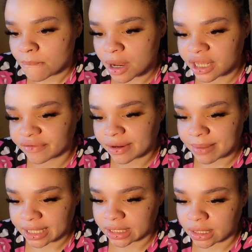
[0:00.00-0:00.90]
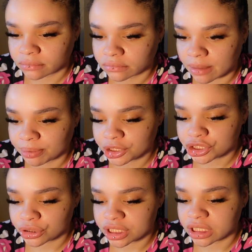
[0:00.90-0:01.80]
But he ain't write back yet. I'm
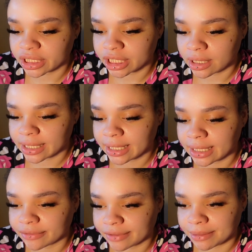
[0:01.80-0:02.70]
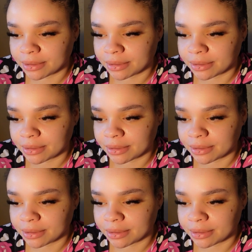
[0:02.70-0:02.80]
pretty sure he's gonna get on later and write